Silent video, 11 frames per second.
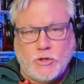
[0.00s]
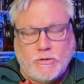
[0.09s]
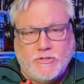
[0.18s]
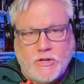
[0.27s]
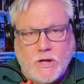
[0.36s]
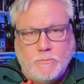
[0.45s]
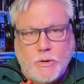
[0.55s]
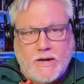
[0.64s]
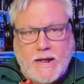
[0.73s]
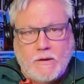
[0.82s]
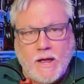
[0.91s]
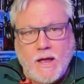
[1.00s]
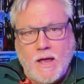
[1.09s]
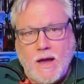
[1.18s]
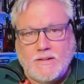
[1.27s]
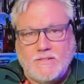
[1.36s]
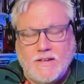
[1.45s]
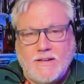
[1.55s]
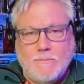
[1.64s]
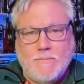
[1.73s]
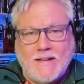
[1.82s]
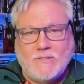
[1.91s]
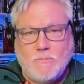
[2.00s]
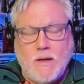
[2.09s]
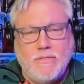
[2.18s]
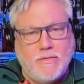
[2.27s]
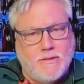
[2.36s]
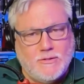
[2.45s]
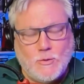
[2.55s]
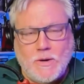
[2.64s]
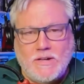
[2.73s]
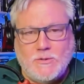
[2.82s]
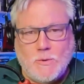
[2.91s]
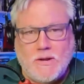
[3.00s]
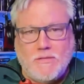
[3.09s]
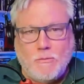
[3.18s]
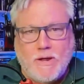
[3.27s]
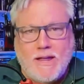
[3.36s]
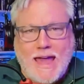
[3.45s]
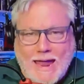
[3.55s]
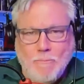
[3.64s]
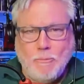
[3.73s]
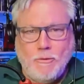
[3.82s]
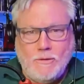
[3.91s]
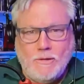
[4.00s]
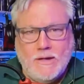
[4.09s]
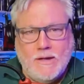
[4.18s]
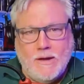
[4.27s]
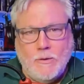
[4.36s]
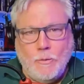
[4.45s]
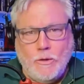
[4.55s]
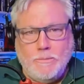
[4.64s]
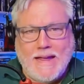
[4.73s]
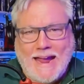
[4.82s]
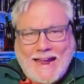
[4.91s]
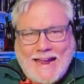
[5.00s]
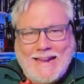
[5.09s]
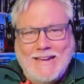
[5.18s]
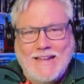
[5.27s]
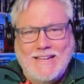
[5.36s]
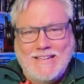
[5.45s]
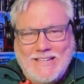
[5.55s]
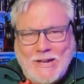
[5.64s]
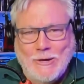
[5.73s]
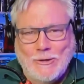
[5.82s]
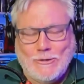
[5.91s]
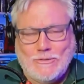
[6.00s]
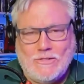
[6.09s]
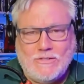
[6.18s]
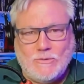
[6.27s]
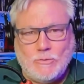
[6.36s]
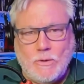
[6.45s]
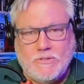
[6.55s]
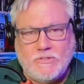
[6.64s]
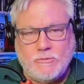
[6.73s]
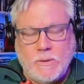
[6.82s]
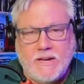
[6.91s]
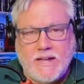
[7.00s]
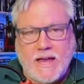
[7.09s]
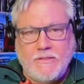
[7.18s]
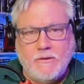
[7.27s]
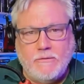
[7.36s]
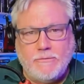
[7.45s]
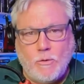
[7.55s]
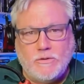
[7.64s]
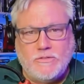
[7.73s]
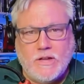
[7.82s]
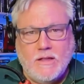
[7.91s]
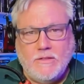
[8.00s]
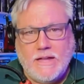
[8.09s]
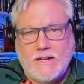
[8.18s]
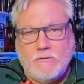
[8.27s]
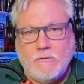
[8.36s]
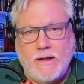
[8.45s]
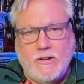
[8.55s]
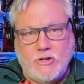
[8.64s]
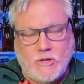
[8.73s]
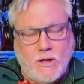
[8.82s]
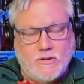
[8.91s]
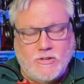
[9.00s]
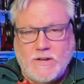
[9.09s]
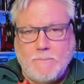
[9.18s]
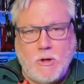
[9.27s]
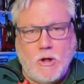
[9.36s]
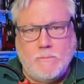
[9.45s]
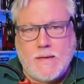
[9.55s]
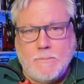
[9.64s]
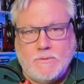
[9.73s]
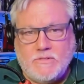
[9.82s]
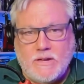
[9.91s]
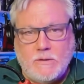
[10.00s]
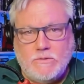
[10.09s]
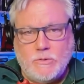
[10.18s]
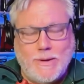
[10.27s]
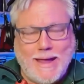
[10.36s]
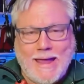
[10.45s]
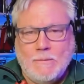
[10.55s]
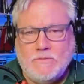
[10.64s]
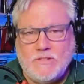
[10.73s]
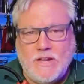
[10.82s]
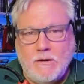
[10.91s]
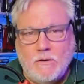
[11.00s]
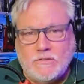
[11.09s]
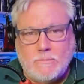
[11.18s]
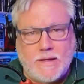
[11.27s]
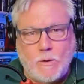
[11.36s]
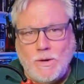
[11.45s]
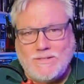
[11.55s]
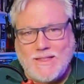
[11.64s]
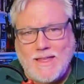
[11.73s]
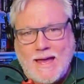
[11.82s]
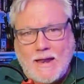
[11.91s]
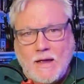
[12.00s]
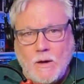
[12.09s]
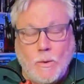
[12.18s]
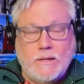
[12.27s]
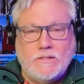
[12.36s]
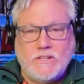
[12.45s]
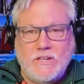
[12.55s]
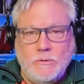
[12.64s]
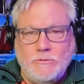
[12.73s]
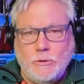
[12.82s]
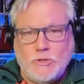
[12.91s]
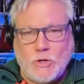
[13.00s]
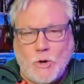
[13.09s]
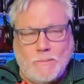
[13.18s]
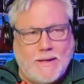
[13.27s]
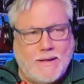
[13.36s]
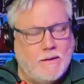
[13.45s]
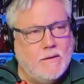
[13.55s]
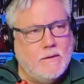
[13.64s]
As John pointed out, I said to him, next month, 2023, April, will be 8 years since we've been streaming together. Of course, the late, great John Schnepp called me up and said he was doing AMC Heroes. I'm like, what's that? Well, it's a YouTube show. I'm like,